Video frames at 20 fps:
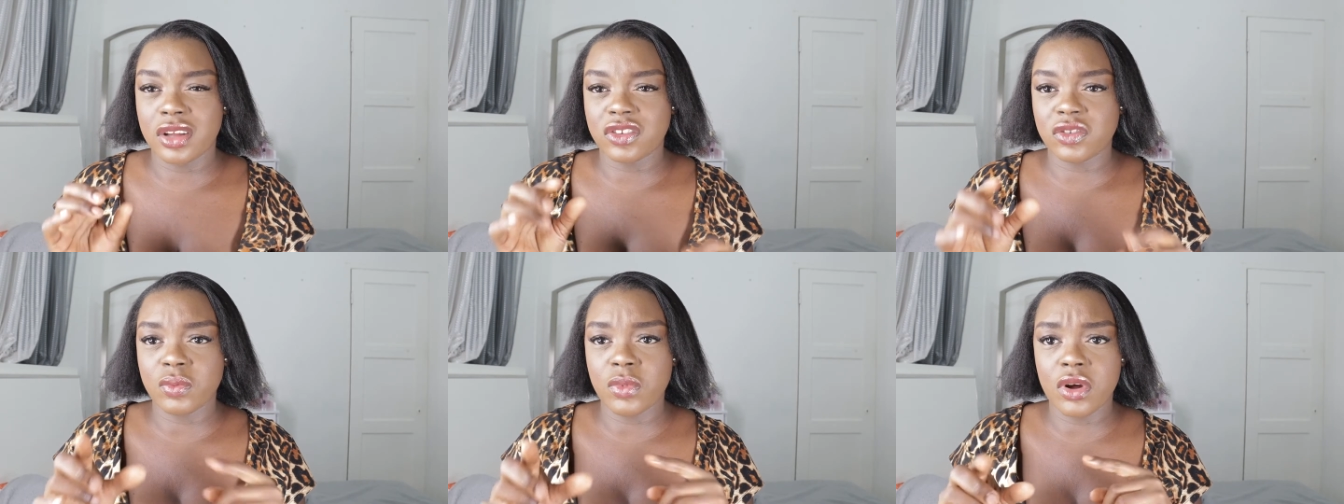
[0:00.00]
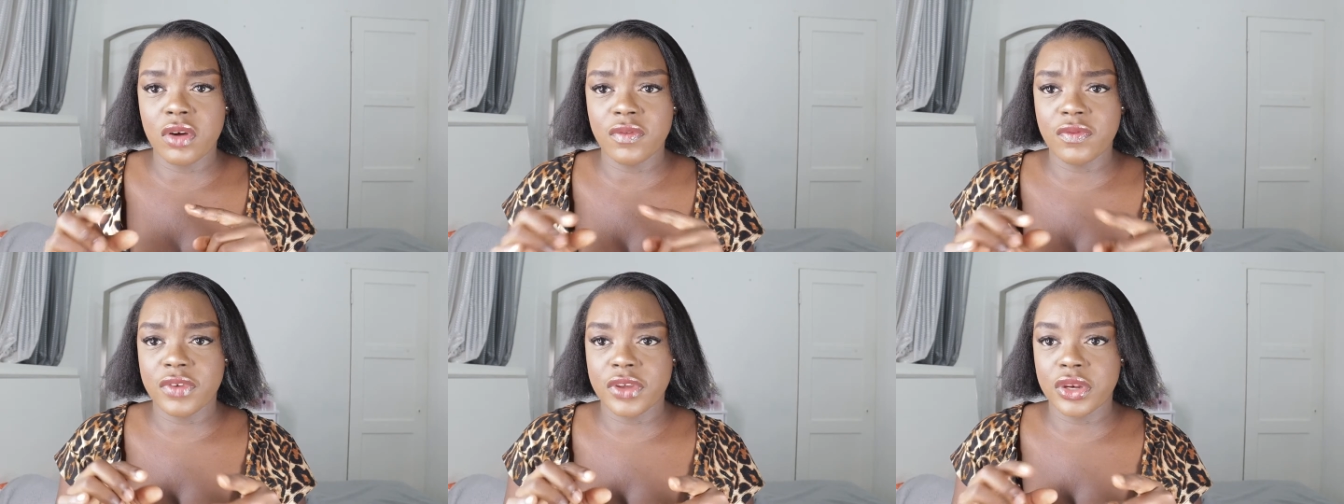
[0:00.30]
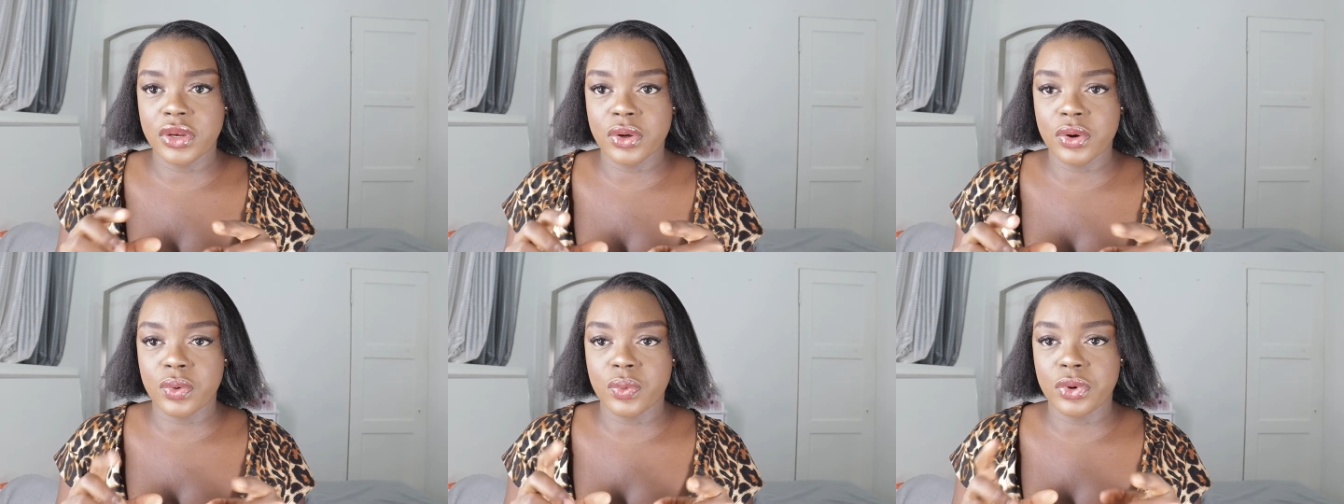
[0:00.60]
small
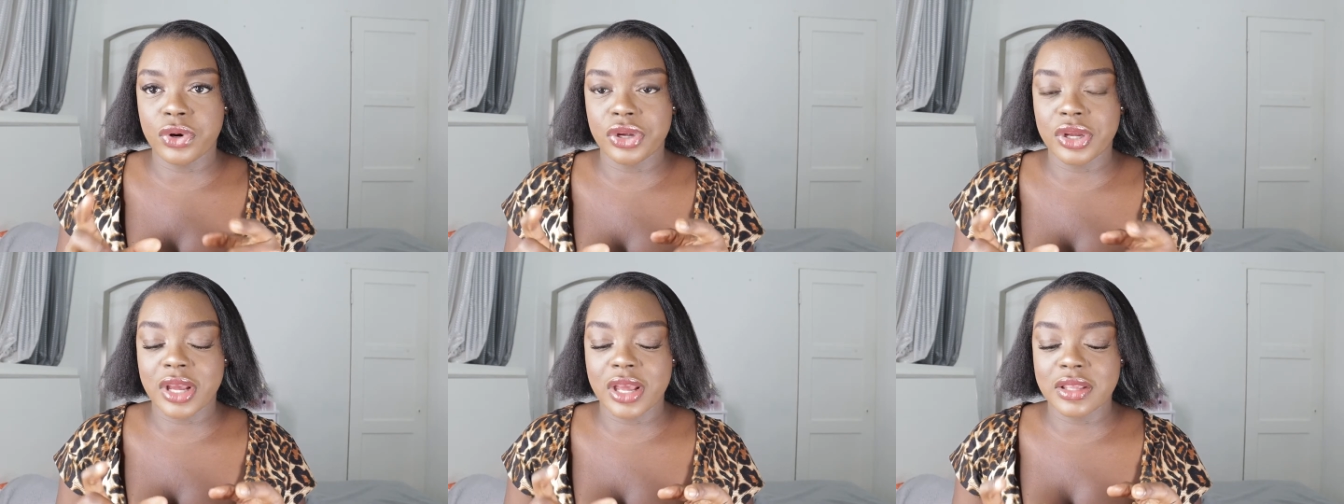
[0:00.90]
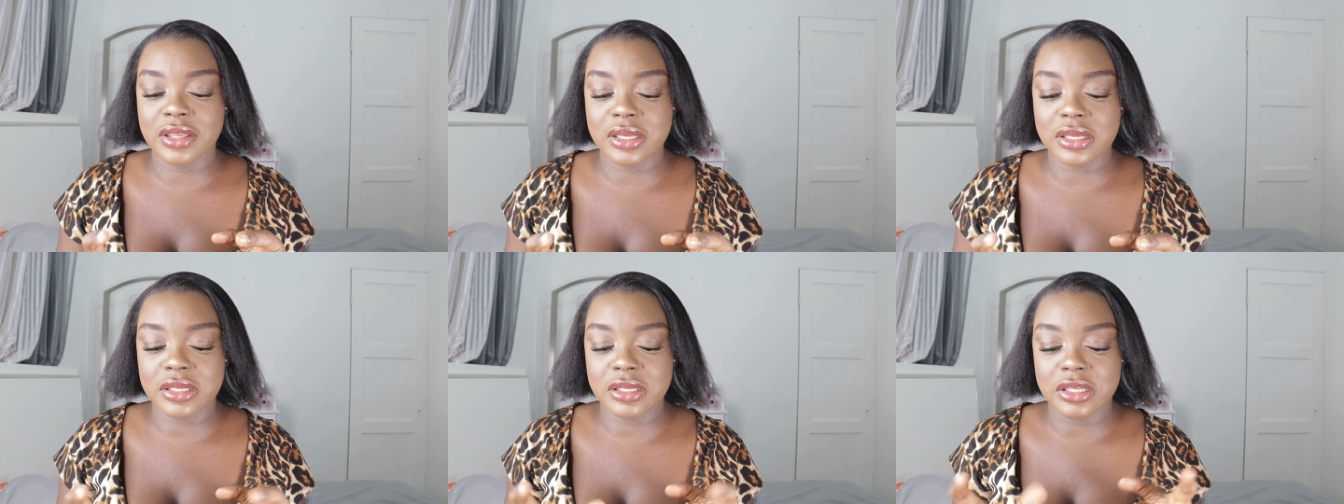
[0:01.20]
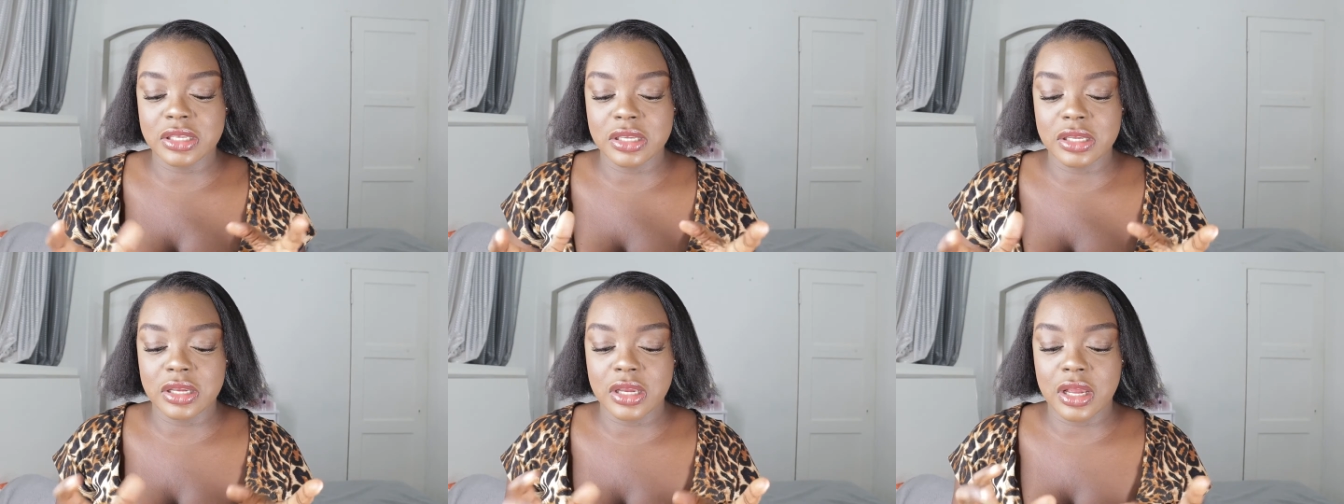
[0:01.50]
video where you guys can
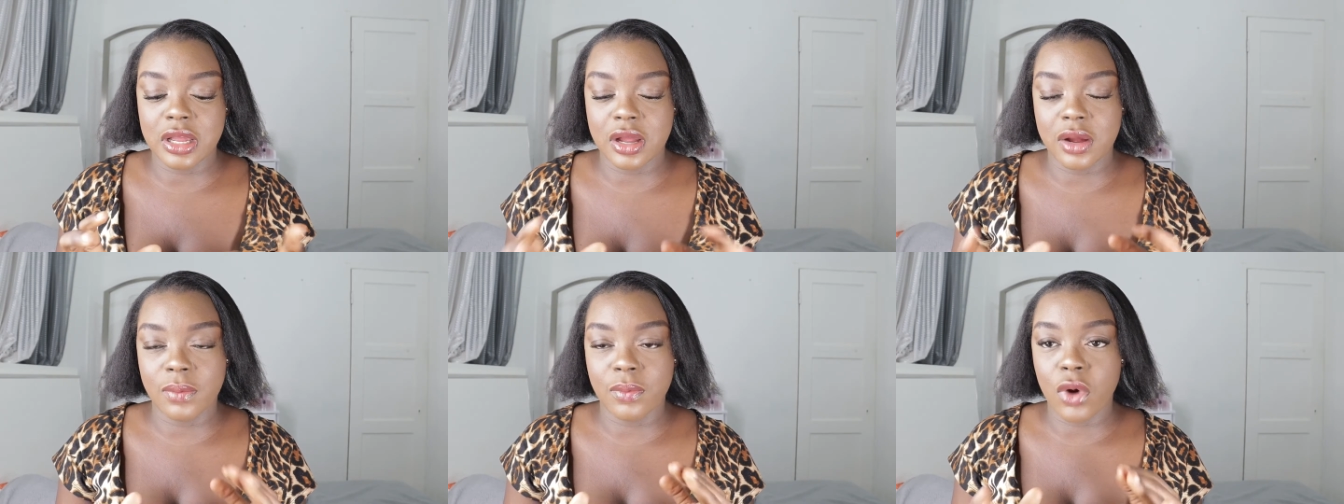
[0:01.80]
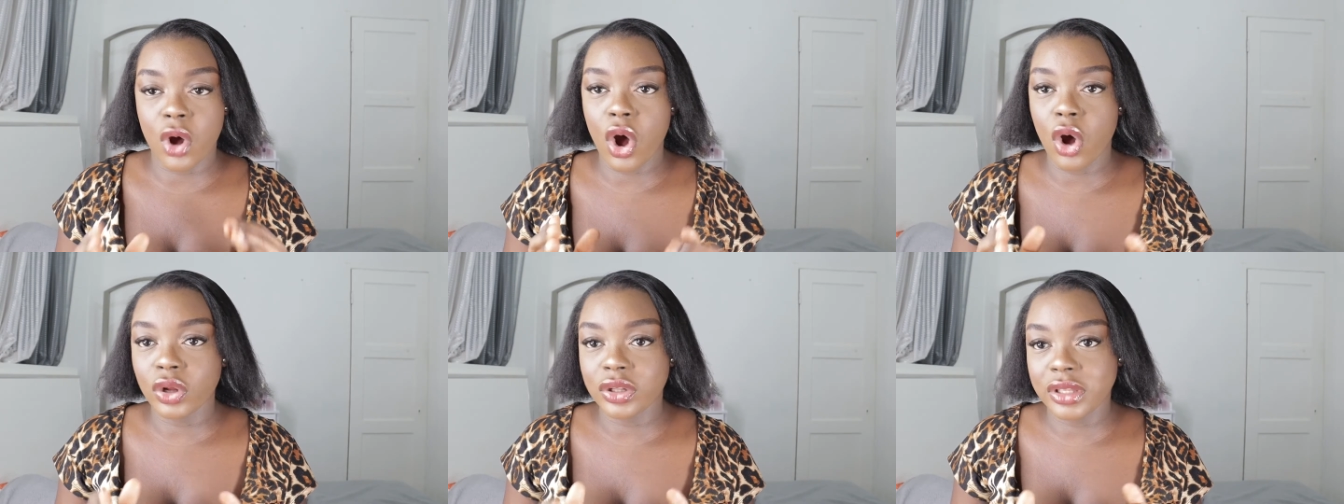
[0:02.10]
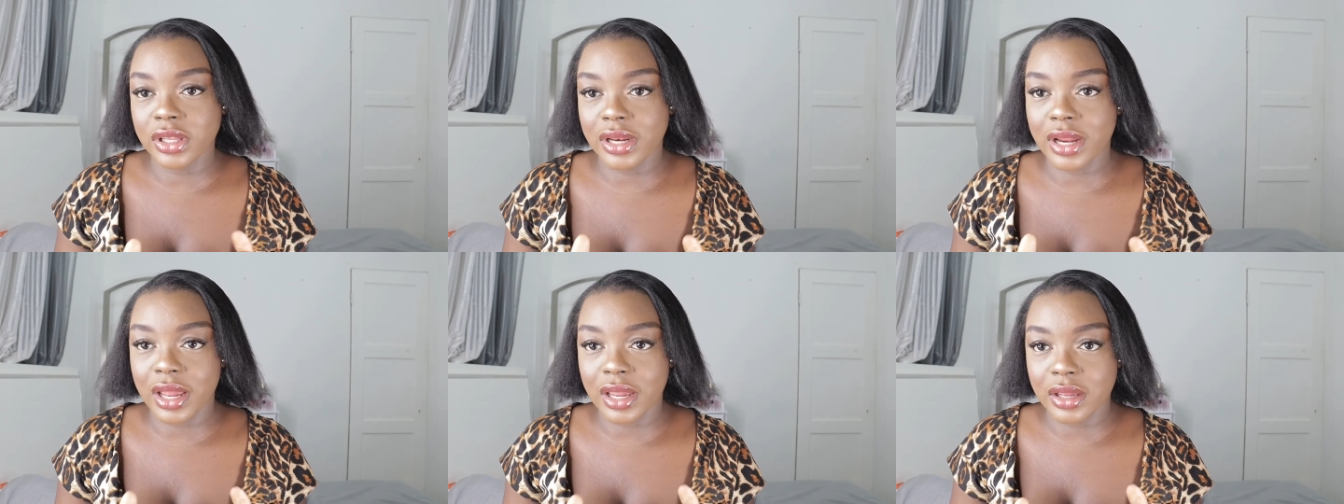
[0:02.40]
see um, how
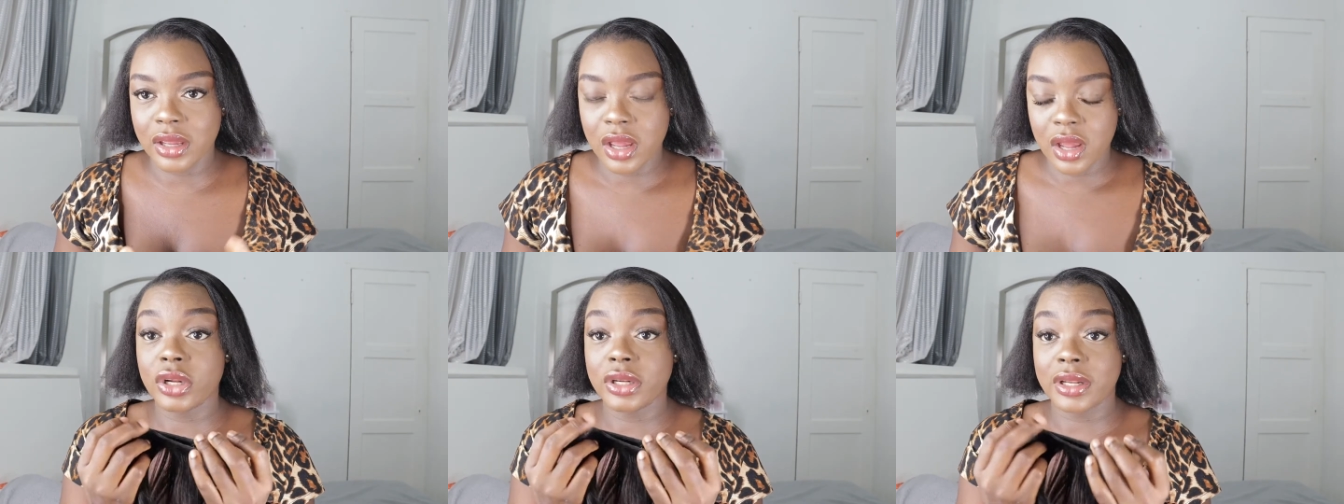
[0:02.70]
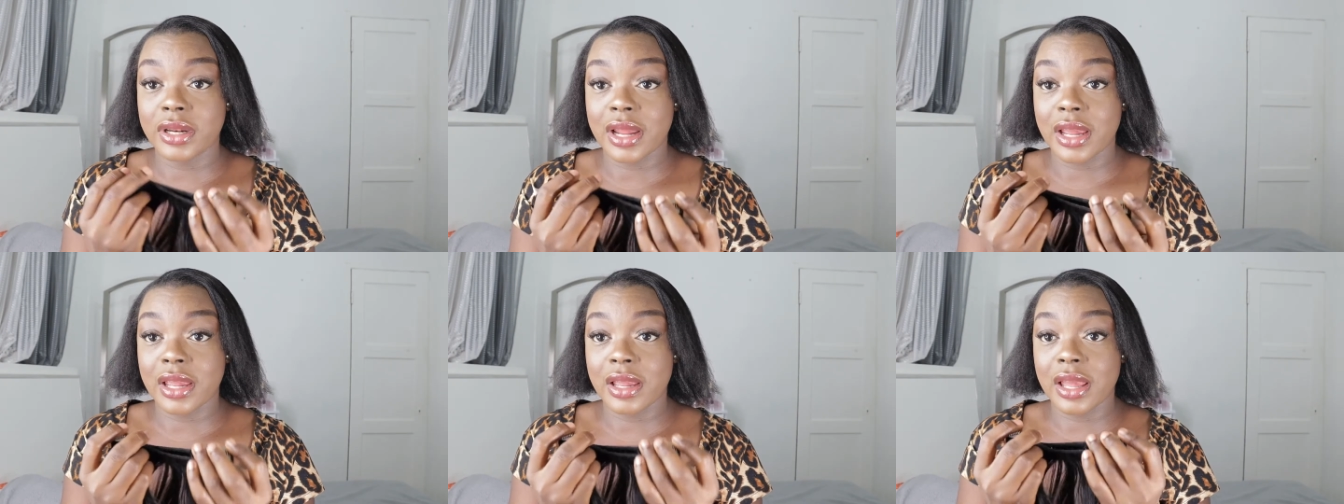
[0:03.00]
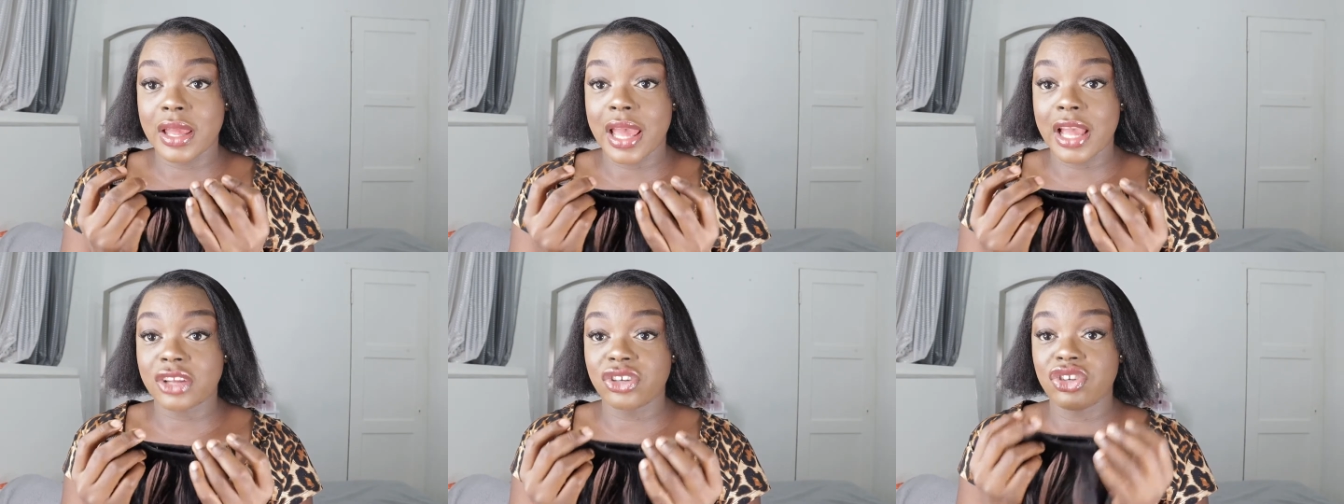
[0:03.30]
did I how did I
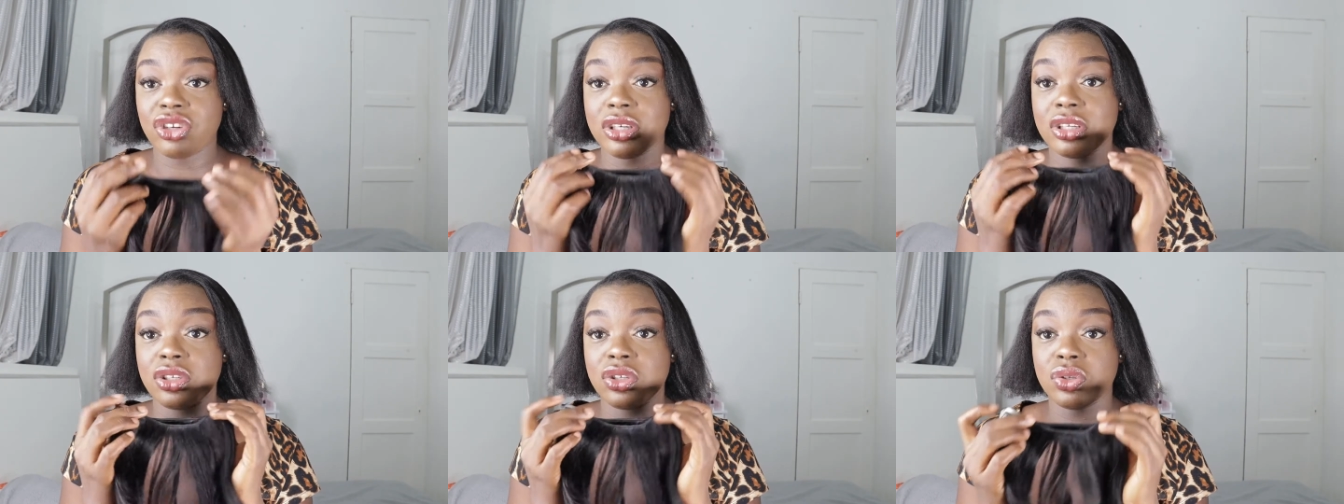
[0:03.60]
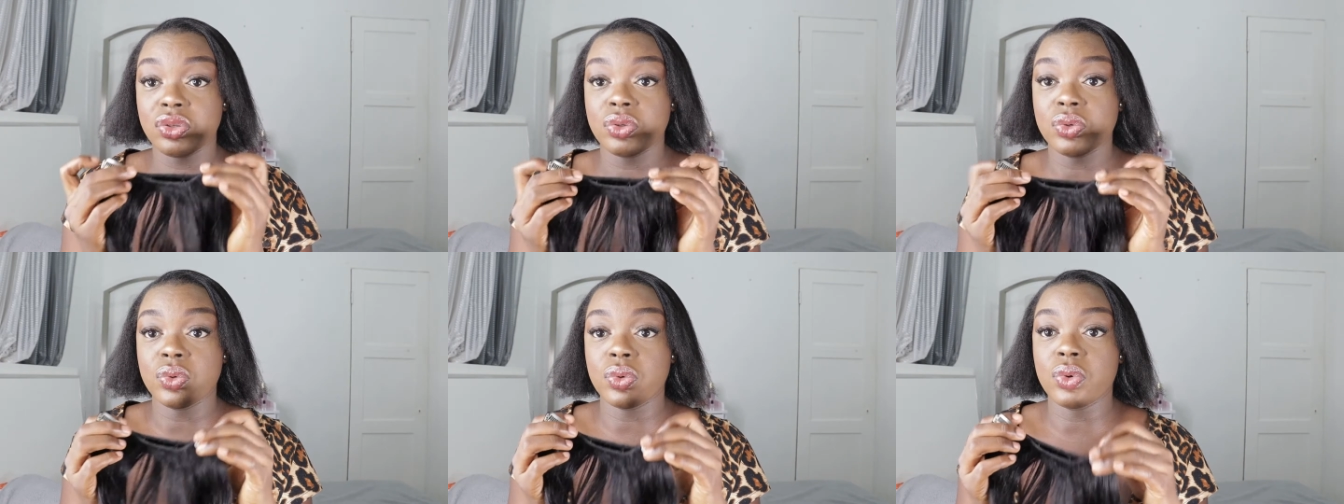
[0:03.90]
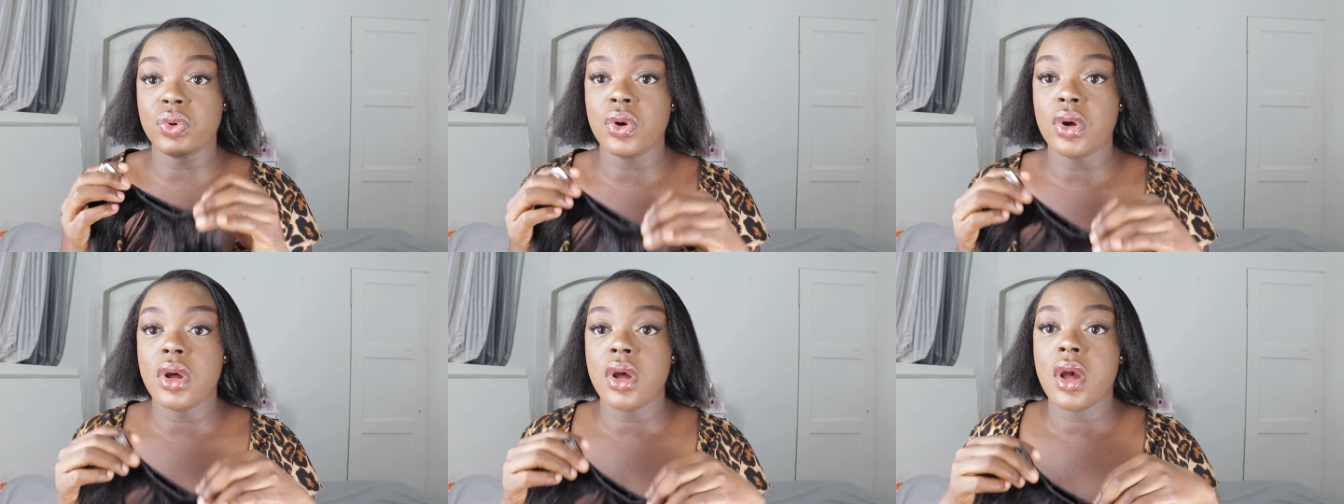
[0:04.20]
actually
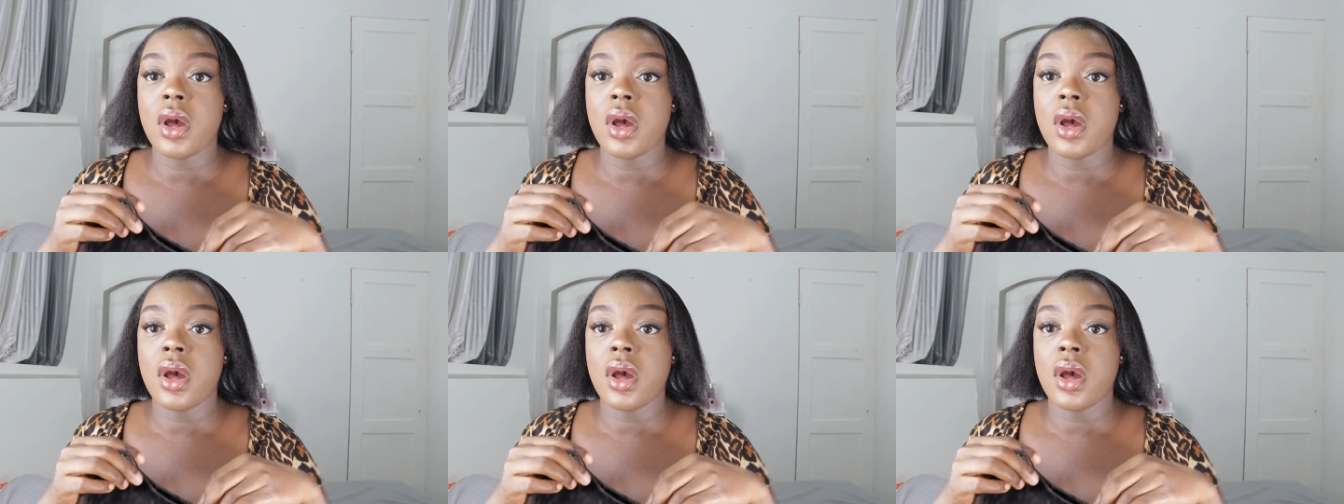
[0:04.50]
sew